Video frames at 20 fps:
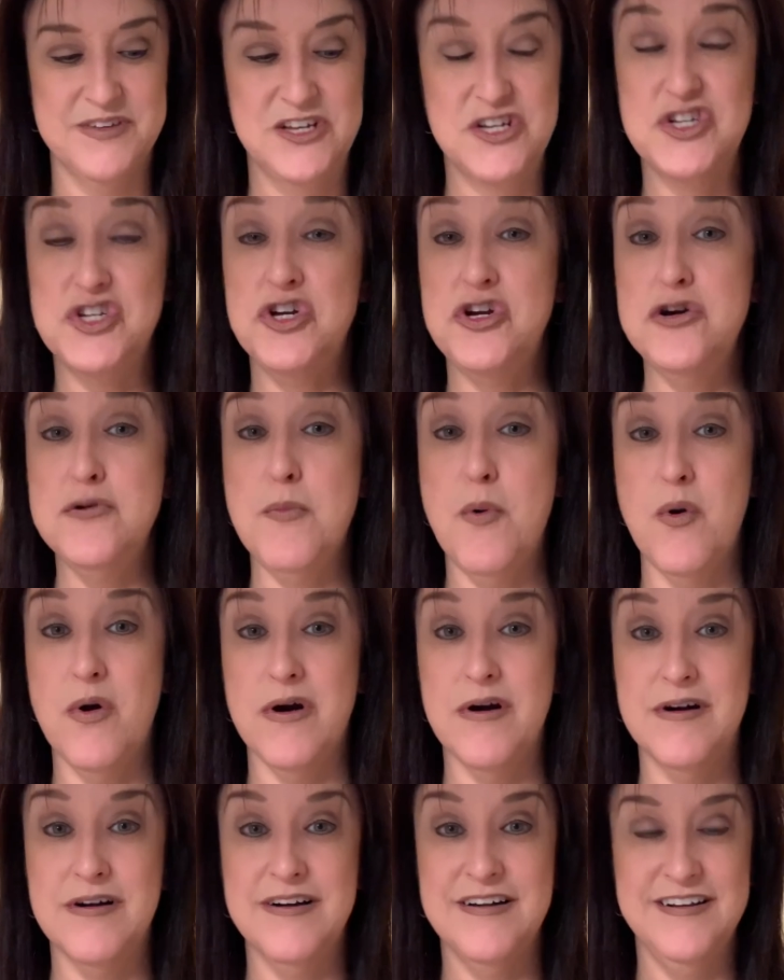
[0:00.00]
Two
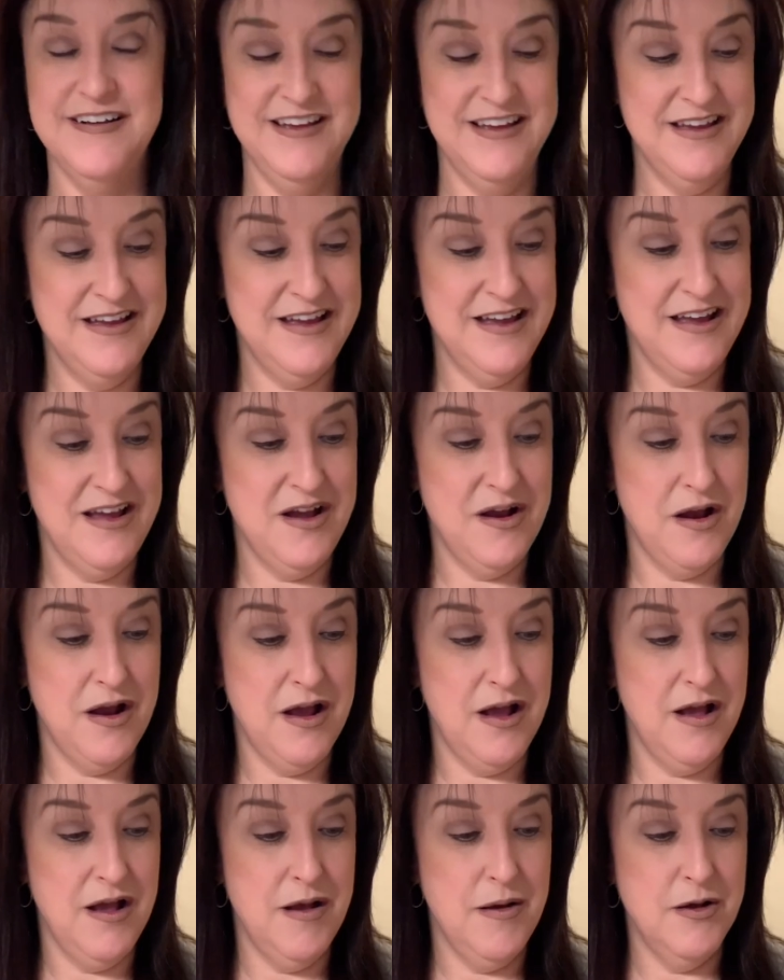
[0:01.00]
more.
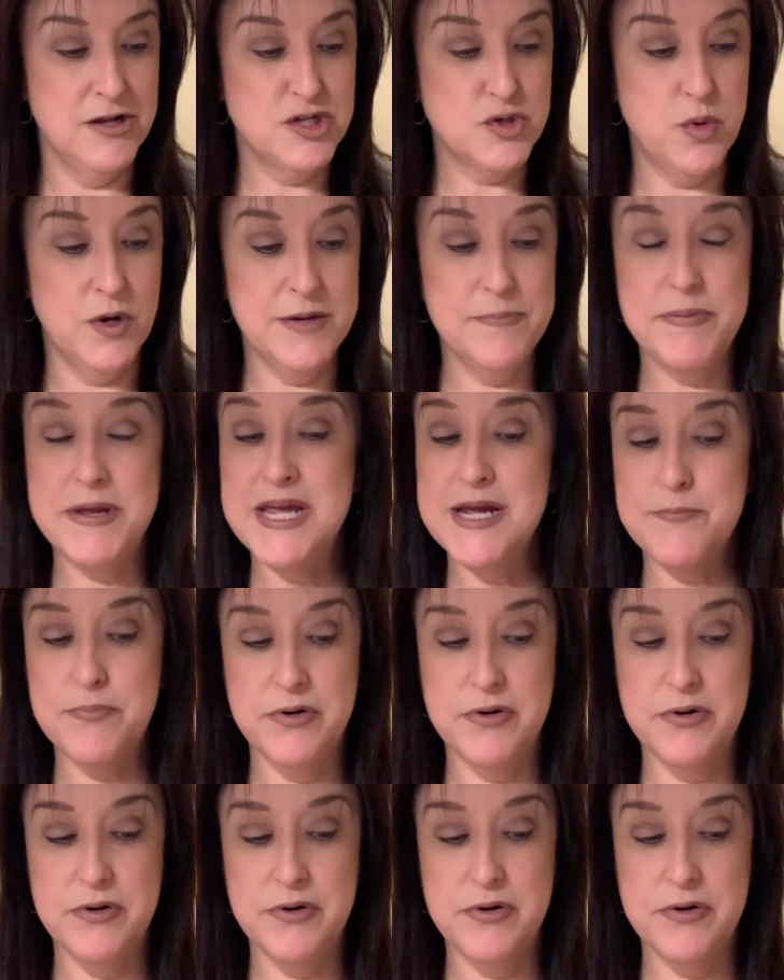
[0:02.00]
Twin Peak